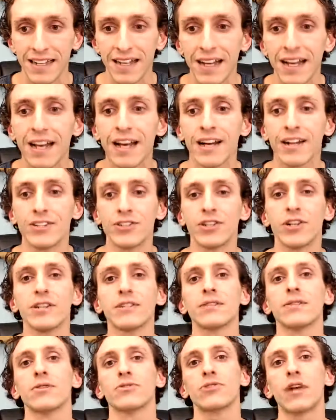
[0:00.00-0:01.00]
consider
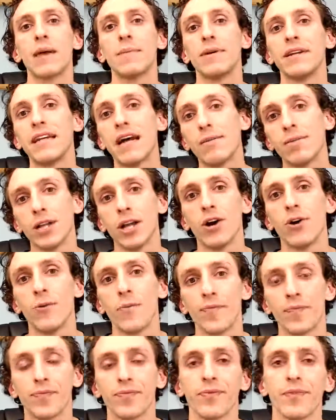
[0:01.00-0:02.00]
hitting the subscribe button down
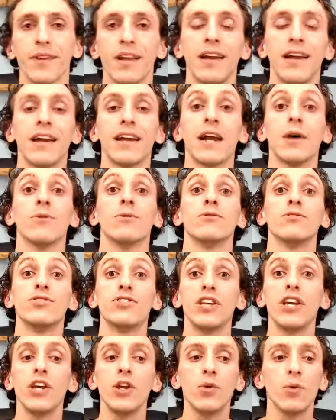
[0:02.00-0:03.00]
below. And I will
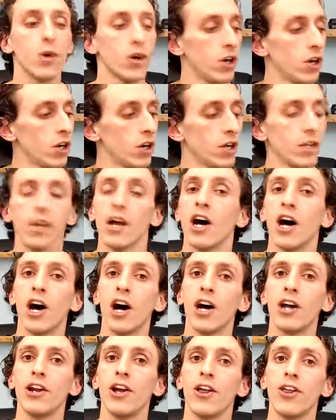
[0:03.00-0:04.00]
see you all
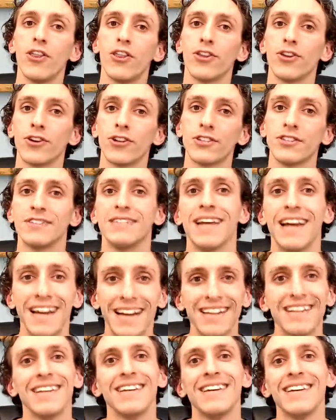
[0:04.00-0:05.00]
on
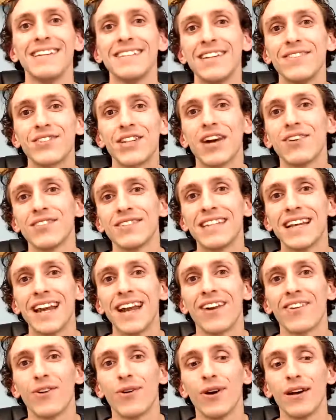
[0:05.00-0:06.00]
Thursday. Safe travels and take care,
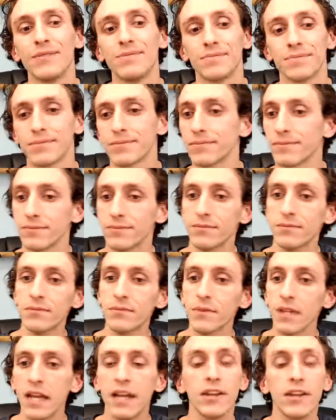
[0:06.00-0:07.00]
everyone.
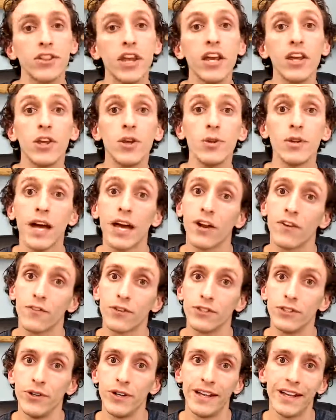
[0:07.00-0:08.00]
And thank you, Lionel, for
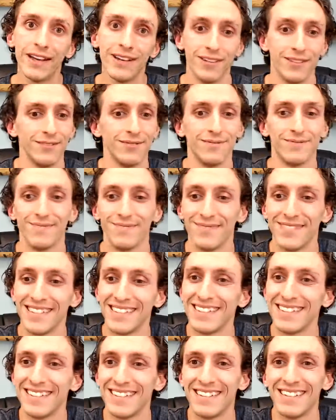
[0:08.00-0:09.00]
tuning in.
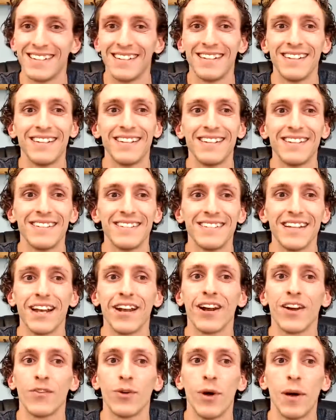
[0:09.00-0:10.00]
Take
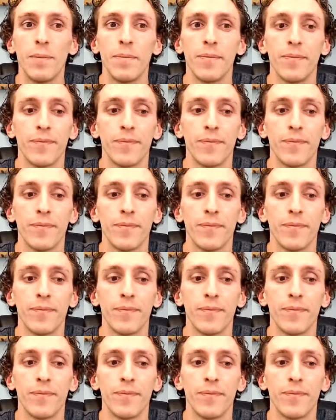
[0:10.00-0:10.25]
care, everyone.